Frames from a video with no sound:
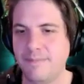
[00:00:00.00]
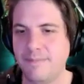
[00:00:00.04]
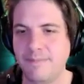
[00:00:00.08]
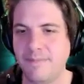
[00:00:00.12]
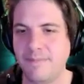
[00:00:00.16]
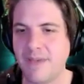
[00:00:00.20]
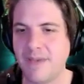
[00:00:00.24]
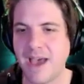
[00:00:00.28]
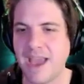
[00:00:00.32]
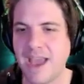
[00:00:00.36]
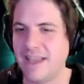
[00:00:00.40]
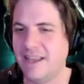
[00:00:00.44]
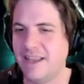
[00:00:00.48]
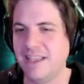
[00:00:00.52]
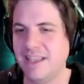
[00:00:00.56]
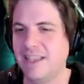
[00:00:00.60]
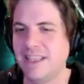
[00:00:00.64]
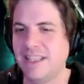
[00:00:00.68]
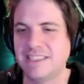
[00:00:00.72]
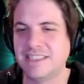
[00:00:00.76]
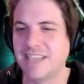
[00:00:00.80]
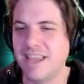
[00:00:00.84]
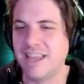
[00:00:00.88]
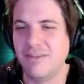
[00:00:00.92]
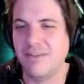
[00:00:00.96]

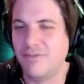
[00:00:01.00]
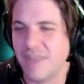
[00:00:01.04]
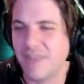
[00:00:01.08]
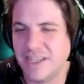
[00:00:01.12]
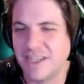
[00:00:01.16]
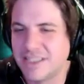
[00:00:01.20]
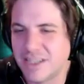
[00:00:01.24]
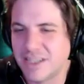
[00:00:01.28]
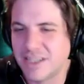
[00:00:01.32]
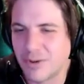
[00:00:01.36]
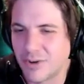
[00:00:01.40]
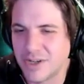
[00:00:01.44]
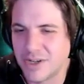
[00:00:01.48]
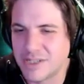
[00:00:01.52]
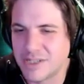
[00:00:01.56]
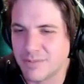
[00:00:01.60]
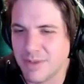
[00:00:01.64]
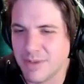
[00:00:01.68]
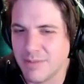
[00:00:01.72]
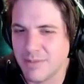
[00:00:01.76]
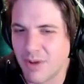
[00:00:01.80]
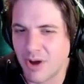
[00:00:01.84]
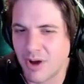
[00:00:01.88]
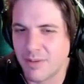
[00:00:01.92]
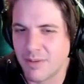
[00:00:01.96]
unless I invented orange
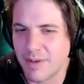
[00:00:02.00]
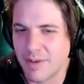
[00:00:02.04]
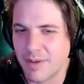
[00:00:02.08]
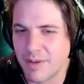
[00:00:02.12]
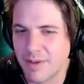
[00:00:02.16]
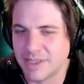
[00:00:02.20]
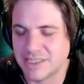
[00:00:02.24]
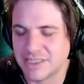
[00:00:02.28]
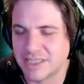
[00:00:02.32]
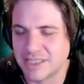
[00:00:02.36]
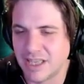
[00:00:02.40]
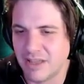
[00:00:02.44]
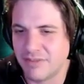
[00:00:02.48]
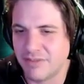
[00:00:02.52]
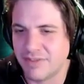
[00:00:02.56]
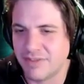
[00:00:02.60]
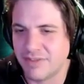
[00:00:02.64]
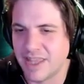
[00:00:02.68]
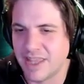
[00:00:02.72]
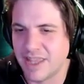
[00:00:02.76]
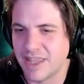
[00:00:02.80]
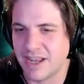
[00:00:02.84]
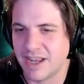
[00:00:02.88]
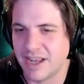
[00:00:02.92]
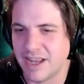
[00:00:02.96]
meme all by myself
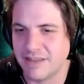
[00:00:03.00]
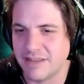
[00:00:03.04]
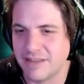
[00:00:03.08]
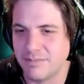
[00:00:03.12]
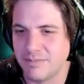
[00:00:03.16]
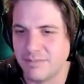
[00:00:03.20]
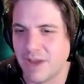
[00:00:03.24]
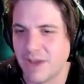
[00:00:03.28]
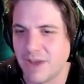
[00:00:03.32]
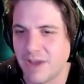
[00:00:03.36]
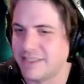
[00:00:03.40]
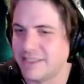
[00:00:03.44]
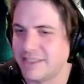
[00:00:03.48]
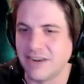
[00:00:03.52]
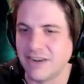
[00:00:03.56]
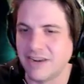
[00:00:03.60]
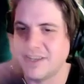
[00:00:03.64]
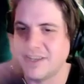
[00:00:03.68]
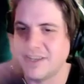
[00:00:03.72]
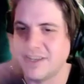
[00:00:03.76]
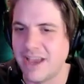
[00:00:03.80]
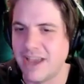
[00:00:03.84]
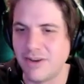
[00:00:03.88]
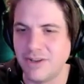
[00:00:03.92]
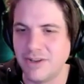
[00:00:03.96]
and then I tear it
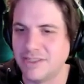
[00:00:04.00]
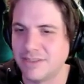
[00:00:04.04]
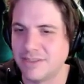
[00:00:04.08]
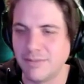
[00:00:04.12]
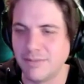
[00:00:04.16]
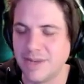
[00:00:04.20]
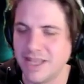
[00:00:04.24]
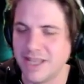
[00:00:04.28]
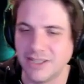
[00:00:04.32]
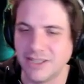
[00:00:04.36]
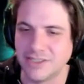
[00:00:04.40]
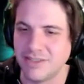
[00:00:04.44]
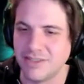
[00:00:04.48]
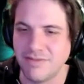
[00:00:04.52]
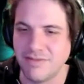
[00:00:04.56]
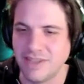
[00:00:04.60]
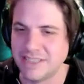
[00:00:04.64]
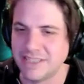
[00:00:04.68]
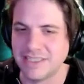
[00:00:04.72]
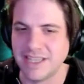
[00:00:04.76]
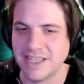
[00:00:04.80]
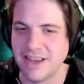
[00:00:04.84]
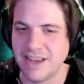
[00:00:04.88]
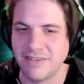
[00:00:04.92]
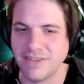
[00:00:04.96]
down and somebody else
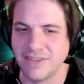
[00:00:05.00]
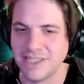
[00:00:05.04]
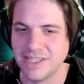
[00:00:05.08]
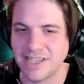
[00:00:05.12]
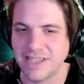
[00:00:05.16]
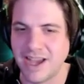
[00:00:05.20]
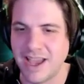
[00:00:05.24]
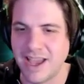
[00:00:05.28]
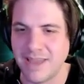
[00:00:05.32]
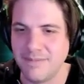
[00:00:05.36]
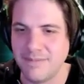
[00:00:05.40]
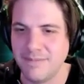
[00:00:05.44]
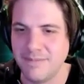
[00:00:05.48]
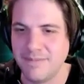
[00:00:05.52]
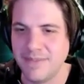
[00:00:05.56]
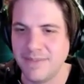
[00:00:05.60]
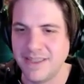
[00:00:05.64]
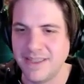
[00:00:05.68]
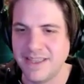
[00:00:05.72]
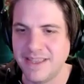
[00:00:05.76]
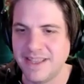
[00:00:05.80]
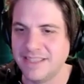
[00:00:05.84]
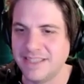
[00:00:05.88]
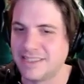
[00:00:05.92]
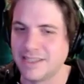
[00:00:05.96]
invents it every time.
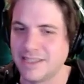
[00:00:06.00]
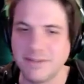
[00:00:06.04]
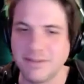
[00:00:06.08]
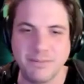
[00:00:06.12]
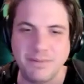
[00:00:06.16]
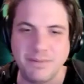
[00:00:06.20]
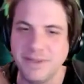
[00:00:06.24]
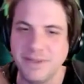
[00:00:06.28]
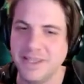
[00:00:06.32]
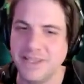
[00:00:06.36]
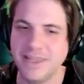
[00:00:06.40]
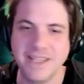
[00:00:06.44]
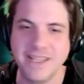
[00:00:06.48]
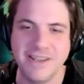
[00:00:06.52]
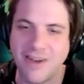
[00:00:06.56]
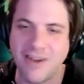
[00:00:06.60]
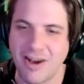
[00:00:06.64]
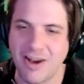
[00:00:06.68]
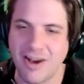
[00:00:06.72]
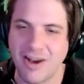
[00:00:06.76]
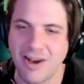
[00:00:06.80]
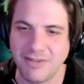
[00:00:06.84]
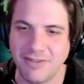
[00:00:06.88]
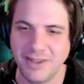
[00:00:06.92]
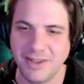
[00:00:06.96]
It's a completely
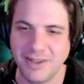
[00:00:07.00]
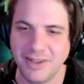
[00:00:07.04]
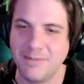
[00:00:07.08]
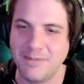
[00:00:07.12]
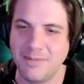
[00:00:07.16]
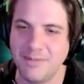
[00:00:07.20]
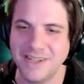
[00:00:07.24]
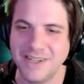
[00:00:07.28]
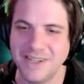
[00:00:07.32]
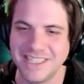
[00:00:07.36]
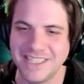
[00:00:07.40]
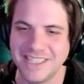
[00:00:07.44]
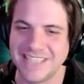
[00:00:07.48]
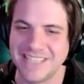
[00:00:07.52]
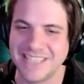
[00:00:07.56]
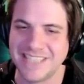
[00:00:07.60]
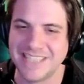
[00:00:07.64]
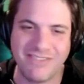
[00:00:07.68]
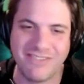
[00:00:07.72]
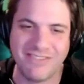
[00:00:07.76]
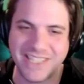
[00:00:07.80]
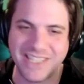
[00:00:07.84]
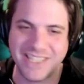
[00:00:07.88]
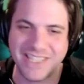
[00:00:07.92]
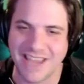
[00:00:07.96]
novel emergence
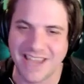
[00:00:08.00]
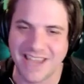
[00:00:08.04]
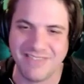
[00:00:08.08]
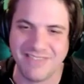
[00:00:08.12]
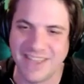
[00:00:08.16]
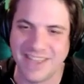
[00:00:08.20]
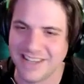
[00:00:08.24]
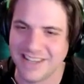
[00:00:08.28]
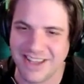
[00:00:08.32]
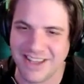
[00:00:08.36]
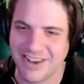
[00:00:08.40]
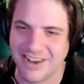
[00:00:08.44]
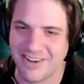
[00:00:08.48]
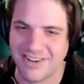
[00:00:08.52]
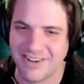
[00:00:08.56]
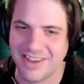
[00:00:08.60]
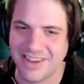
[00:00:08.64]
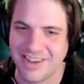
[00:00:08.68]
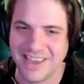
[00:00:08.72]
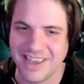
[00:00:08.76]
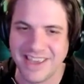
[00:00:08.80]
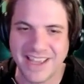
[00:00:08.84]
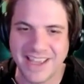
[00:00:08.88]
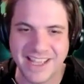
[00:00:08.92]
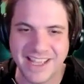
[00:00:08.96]
every time. Like, no,
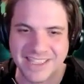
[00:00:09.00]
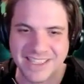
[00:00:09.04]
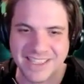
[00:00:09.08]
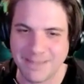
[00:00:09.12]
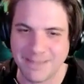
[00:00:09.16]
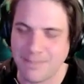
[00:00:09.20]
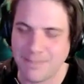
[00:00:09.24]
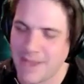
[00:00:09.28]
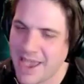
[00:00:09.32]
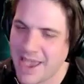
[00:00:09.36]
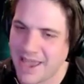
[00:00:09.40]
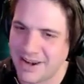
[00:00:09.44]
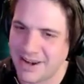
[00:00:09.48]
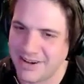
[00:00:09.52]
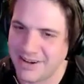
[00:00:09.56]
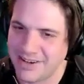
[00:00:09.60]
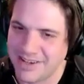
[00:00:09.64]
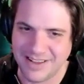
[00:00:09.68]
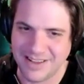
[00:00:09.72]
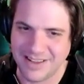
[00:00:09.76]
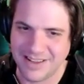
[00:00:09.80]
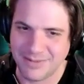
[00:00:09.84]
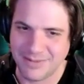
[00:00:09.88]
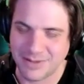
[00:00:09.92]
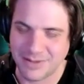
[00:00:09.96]
it's a
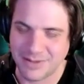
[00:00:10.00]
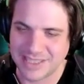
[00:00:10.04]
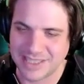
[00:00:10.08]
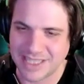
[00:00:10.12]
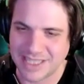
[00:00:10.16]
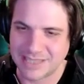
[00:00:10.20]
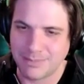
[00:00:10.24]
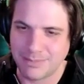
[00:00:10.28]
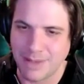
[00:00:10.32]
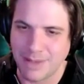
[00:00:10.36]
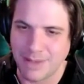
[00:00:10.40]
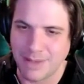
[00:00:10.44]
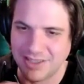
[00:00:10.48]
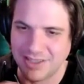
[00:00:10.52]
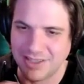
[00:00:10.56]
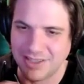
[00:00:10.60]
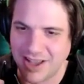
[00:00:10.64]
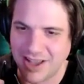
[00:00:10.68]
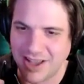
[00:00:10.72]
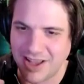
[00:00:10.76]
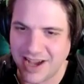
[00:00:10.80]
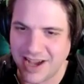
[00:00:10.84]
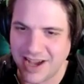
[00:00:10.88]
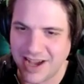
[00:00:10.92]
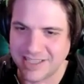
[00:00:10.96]
pattern. Once that's been
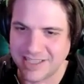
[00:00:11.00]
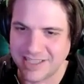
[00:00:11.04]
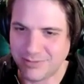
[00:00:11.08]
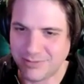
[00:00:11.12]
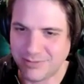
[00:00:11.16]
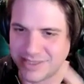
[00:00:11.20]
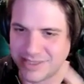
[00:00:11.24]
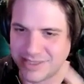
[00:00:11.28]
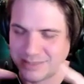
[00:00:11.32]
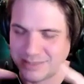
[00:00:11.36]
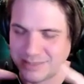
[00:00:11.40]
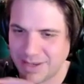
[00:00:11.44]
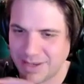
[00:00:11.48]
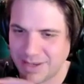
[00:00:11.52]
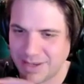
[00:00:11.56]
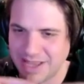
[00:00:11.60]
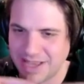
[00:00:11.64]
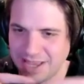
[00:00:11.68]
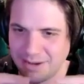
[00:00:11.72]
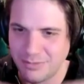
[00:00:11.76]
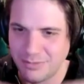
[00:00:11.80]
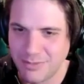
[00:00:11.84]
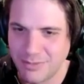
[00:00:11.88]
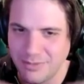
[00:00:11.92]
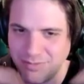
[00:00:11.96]
unlocked, once it's been
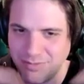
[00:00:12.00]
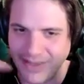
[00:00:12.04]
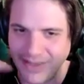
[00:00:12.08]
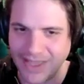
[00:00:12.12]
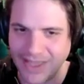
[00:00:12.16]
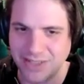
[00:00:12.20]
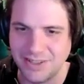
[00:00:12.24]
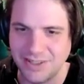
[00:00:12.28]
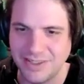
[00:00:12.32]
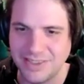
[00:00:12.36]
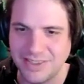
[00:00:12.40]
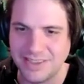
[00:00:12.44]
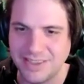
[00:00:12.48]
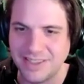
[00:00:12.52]
kind of revealed,